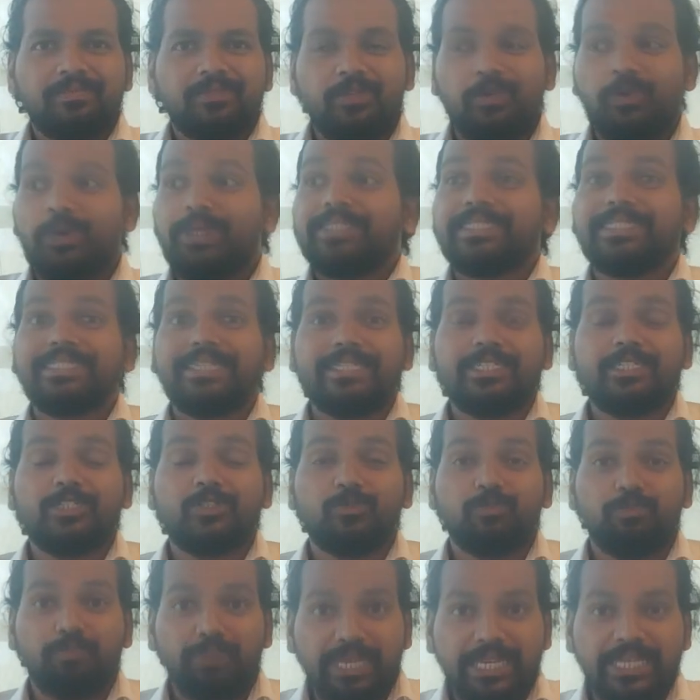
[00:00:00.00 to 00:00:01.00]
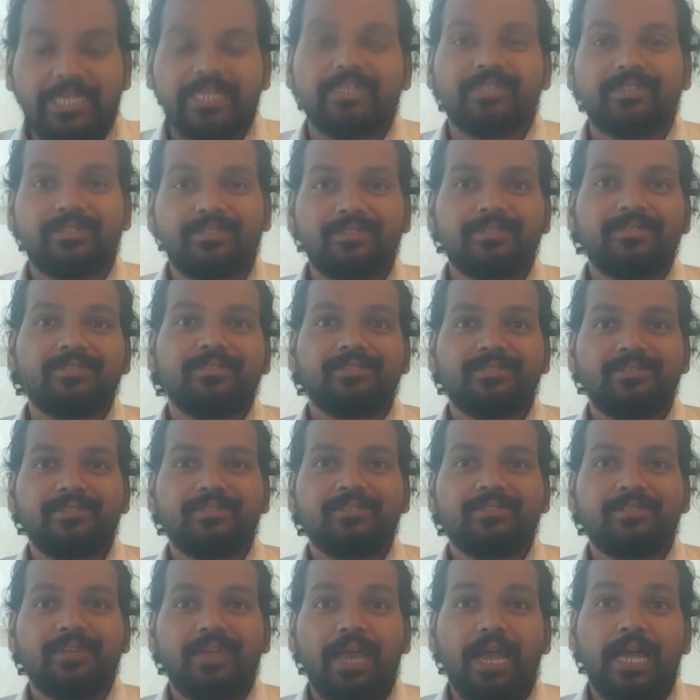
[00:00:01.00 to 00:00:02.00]
You can send it to me
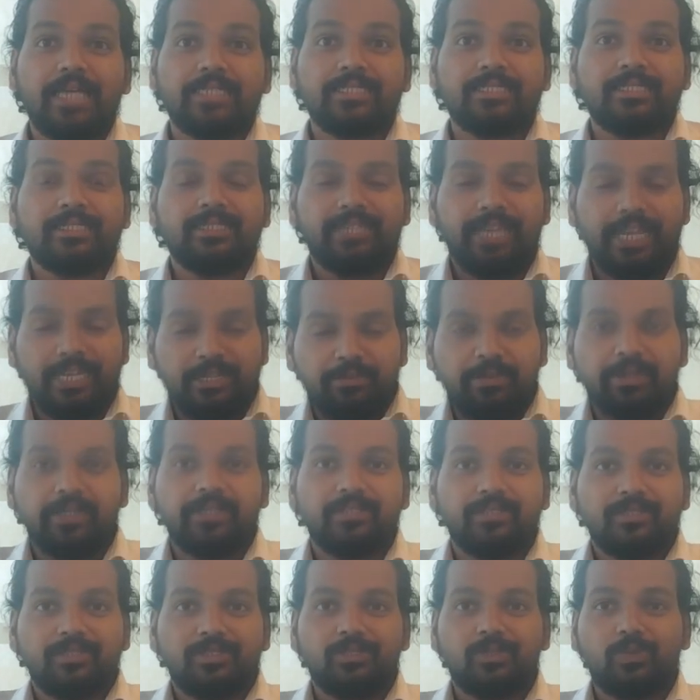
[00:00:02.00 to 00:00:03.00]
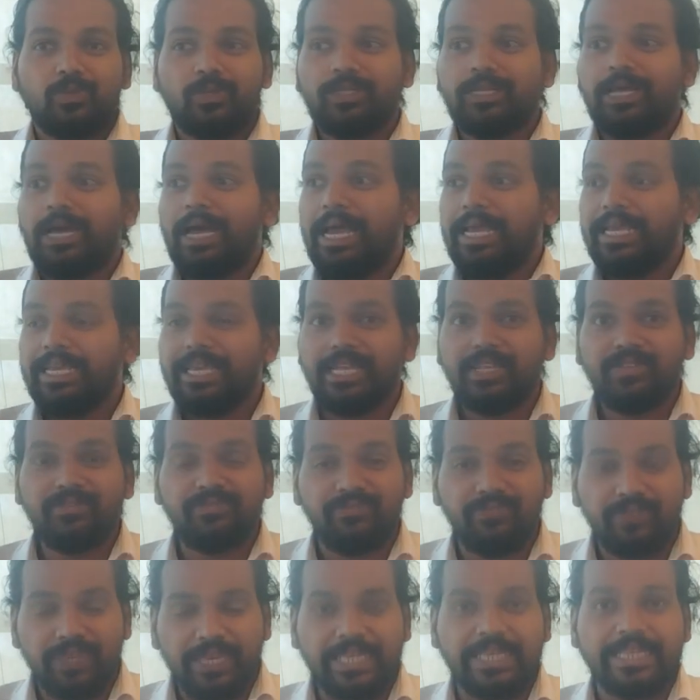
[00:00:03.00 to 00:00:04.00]
as an assignment so that I can
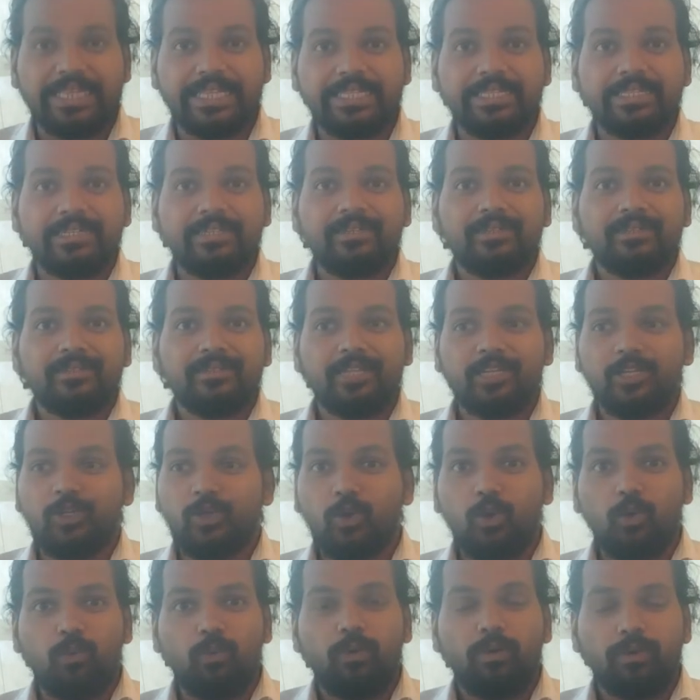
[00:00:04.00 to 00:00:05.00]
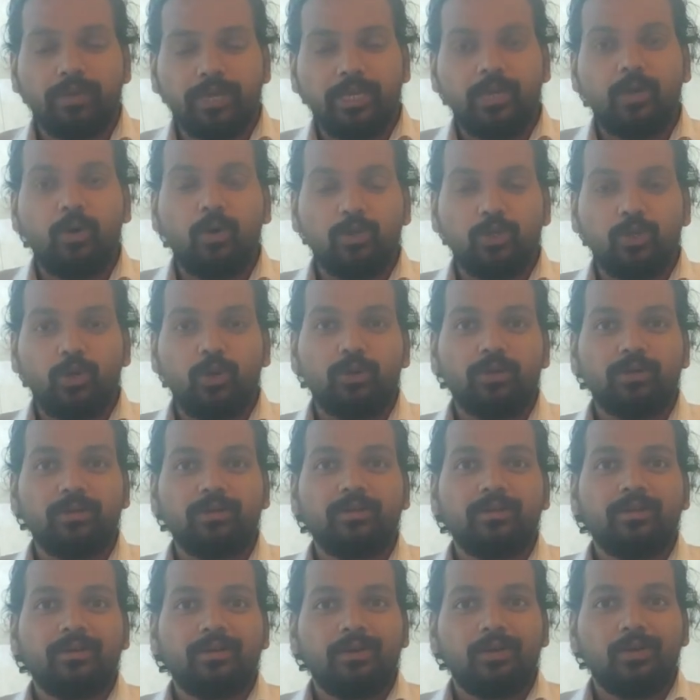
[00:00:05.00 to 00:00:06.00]
feel that you're working on your
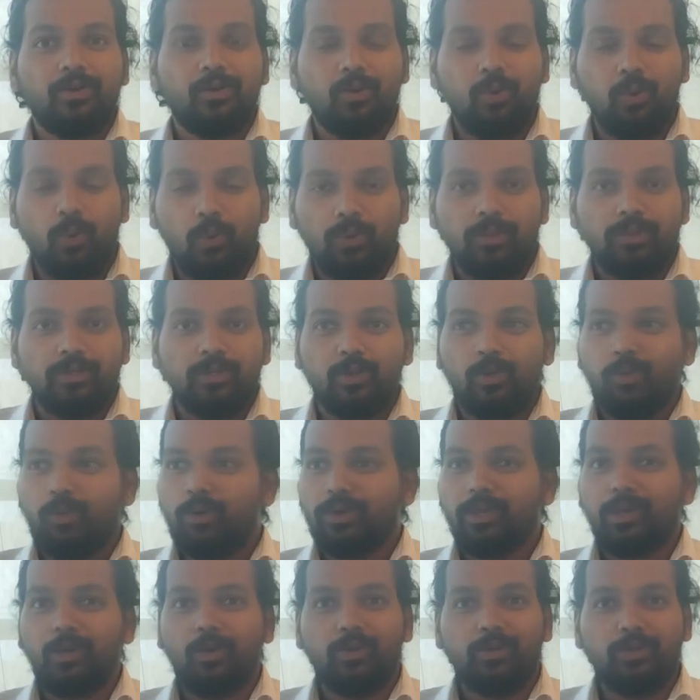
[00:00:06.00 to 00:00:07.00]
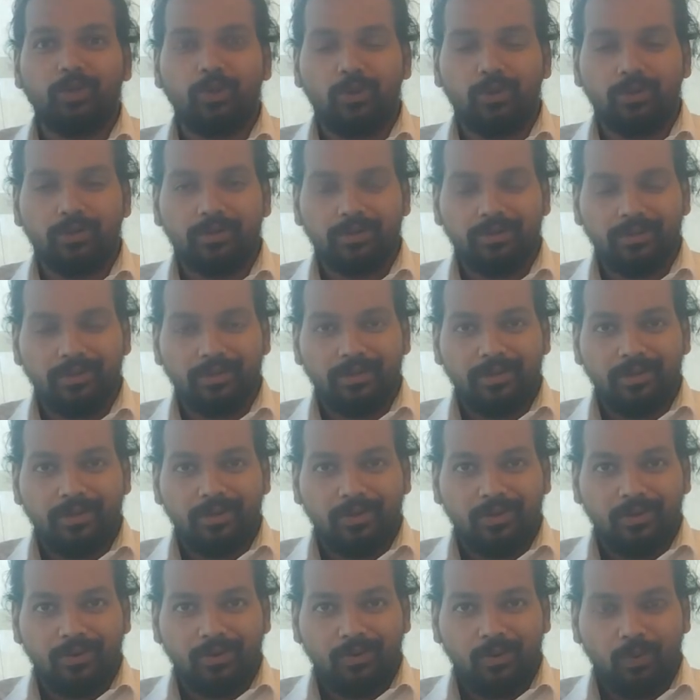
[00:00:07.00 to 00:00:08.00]
goal, you're working on your
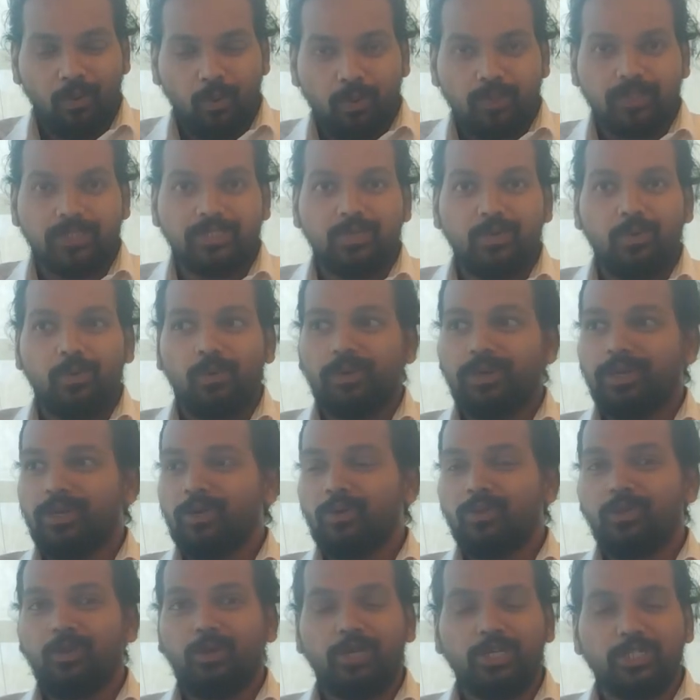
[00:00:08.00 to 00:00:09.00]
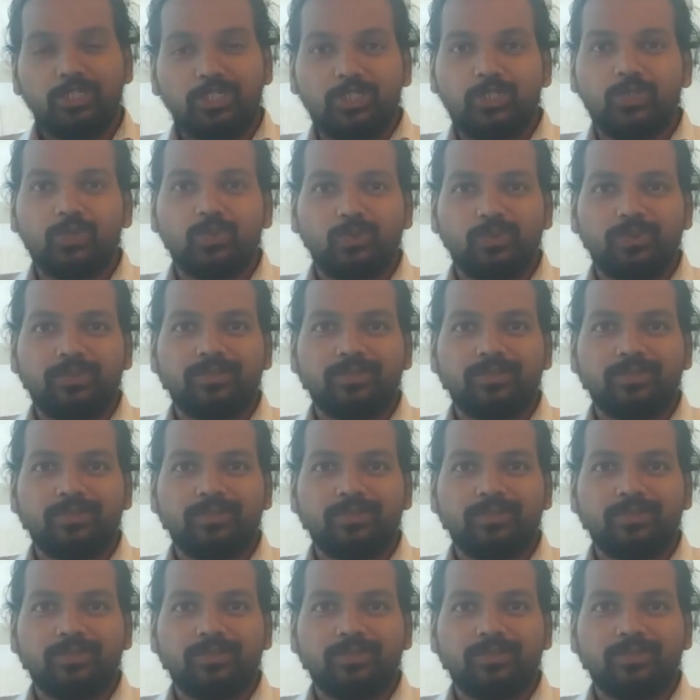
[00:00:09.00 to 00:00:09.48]
course, you're working on your issue.